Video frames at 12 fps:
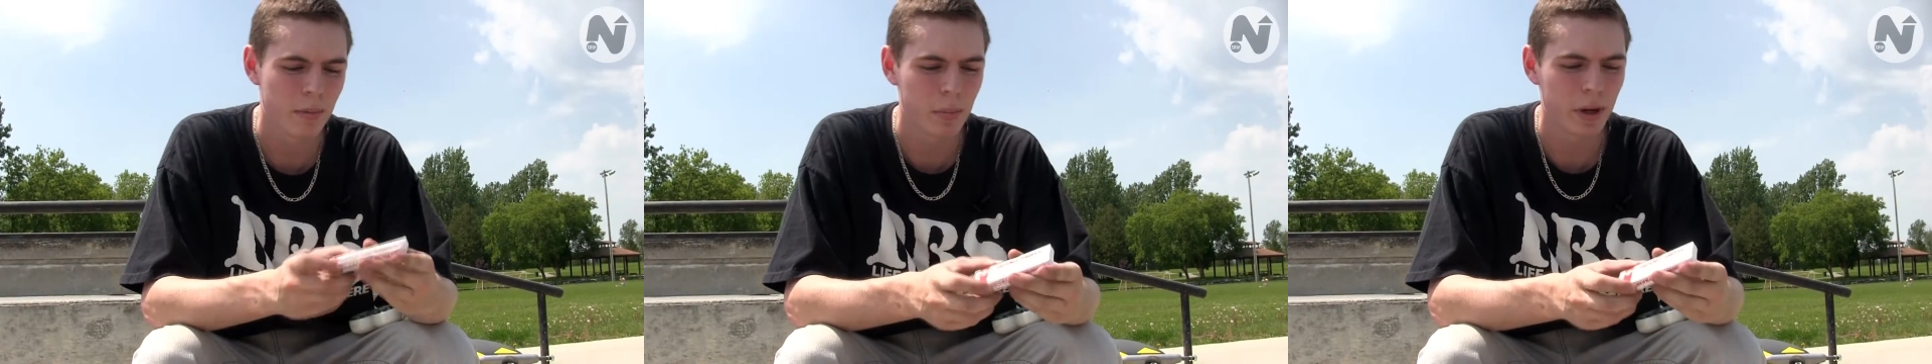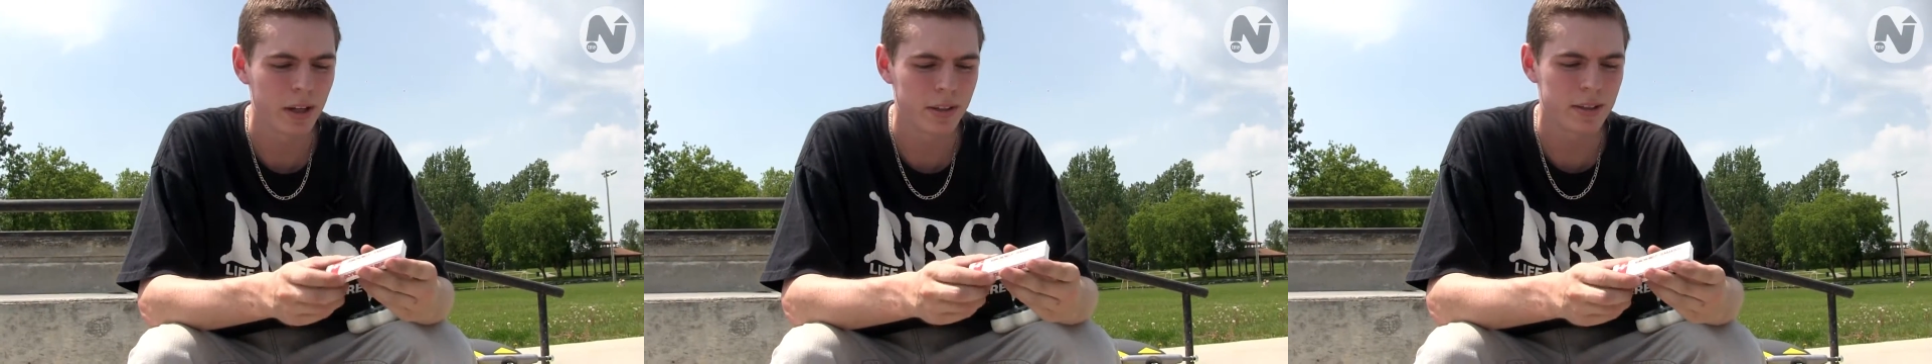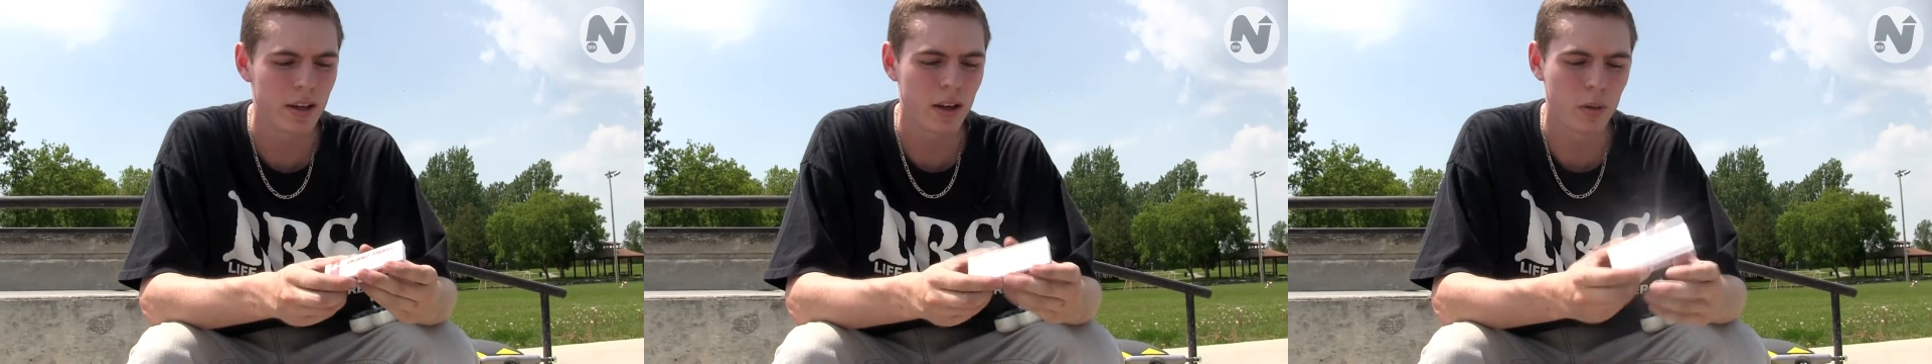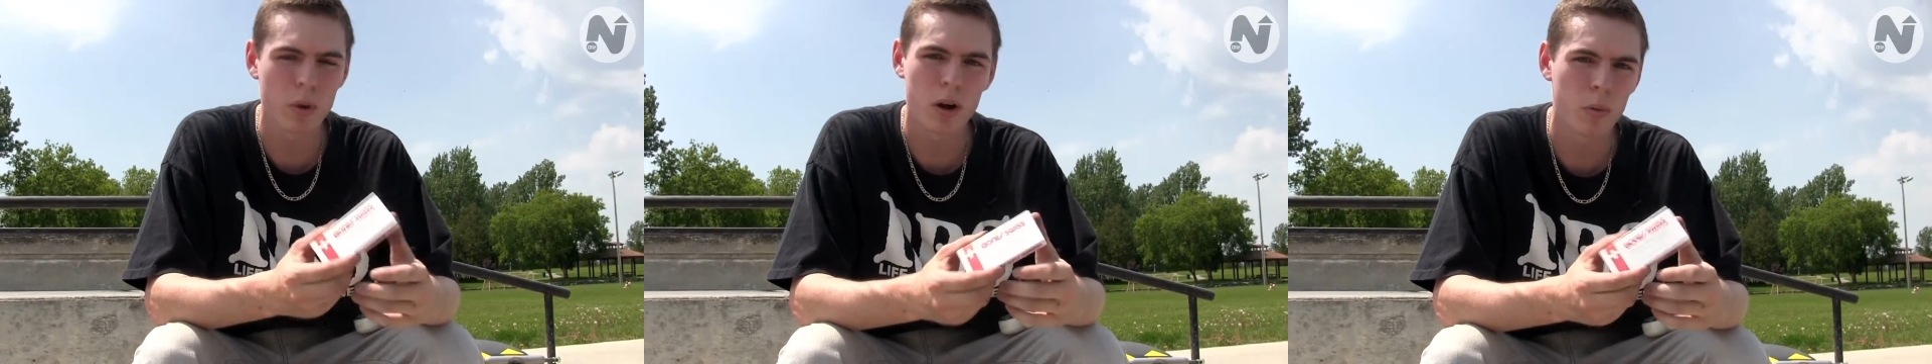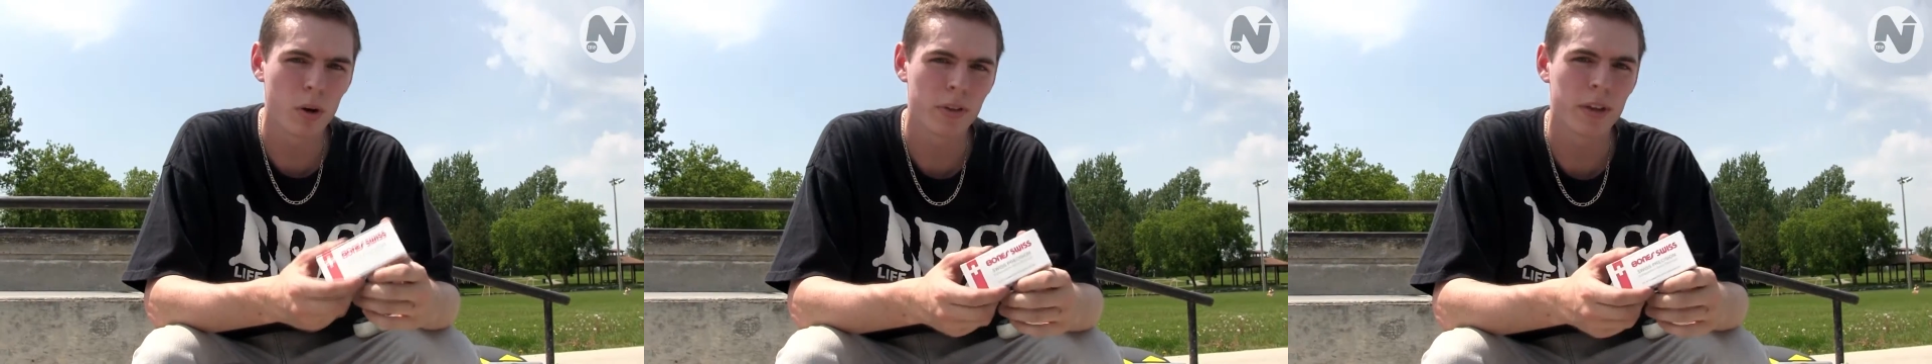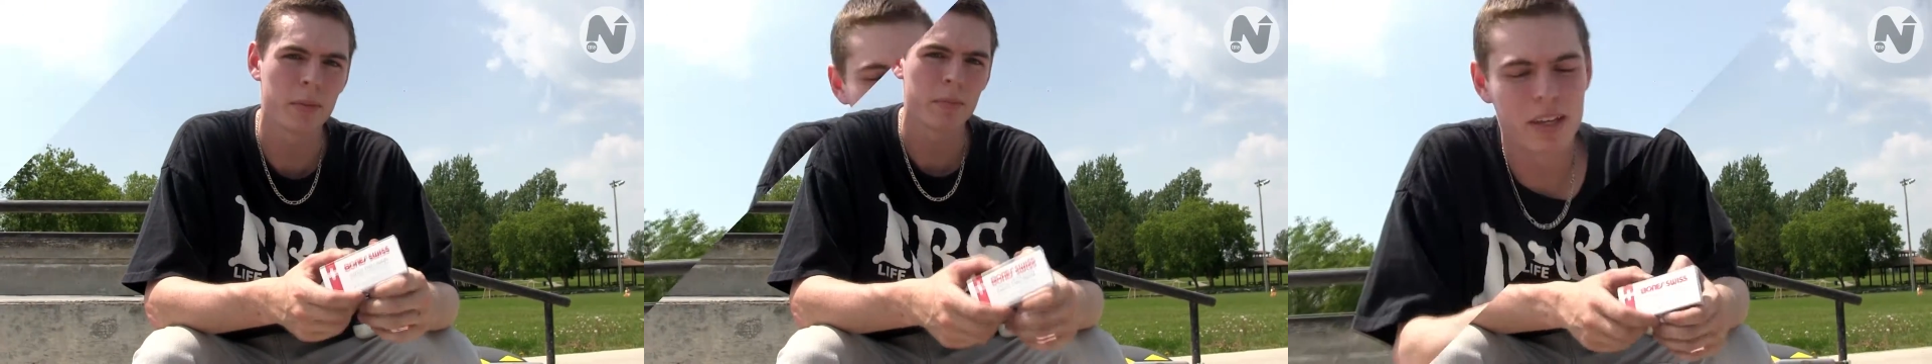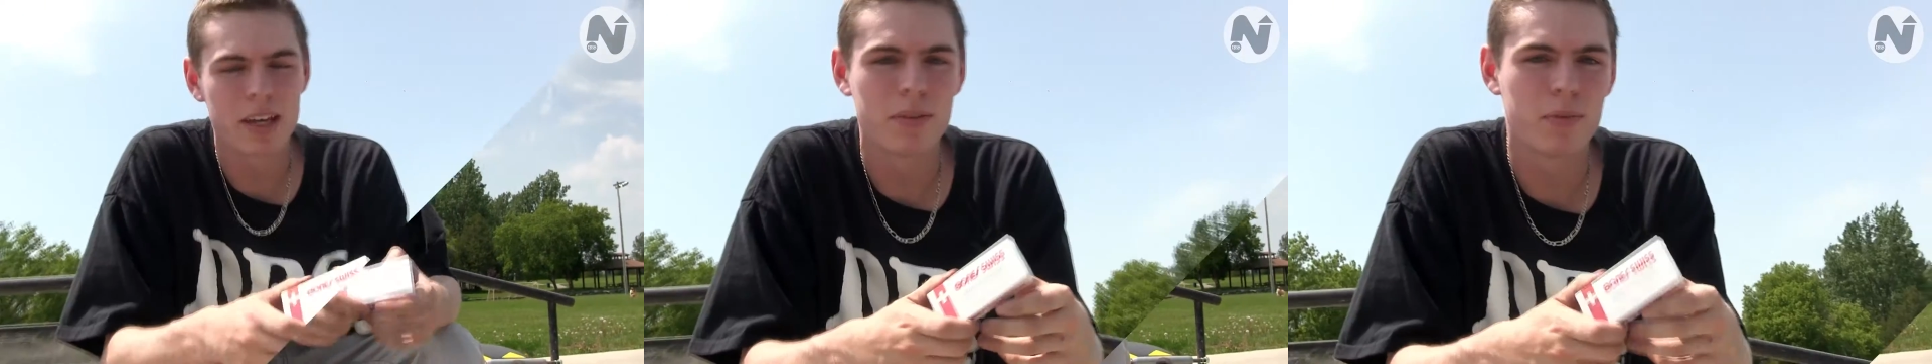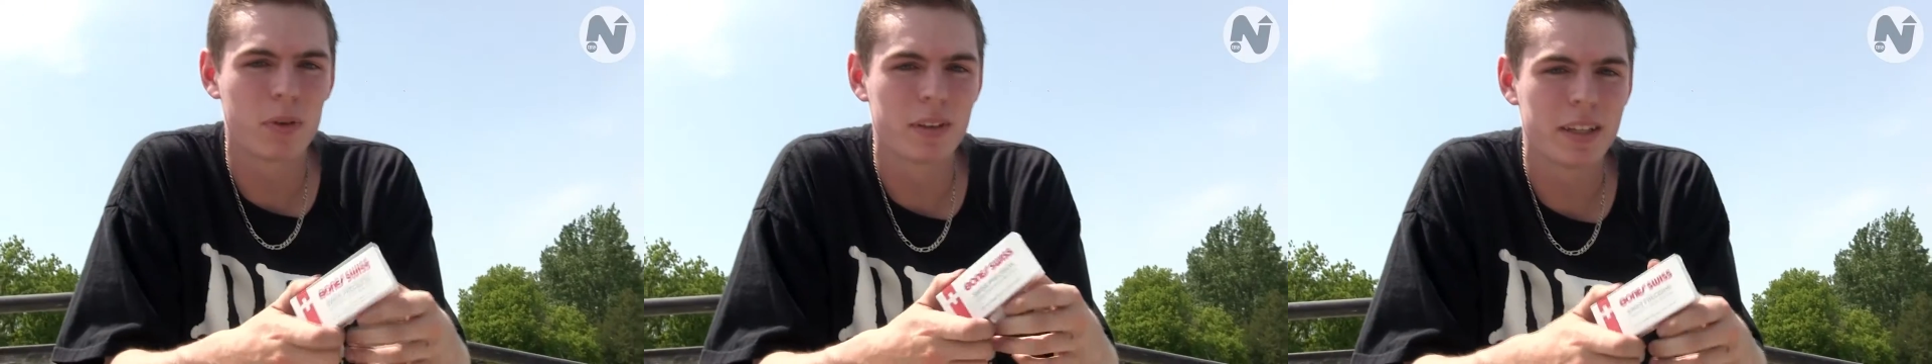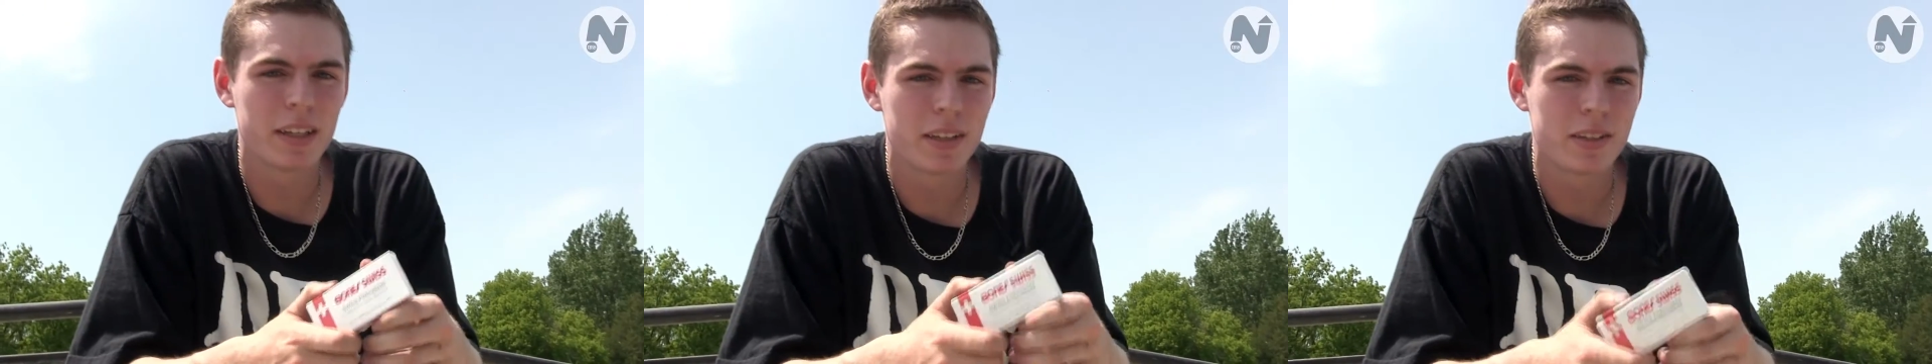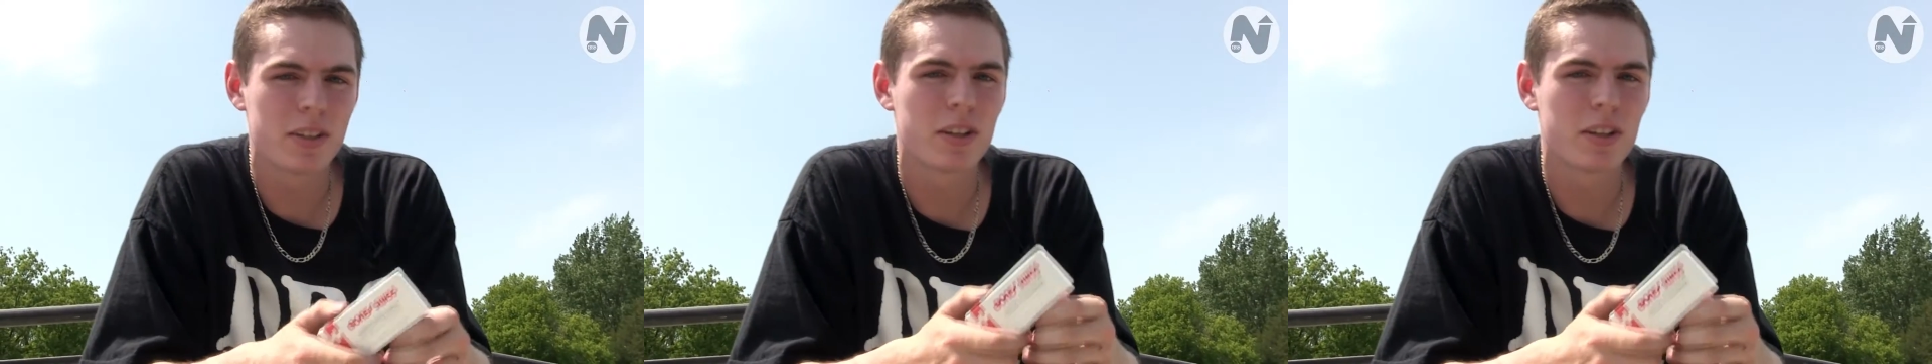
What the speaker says: but well worth it. If you can't afford these,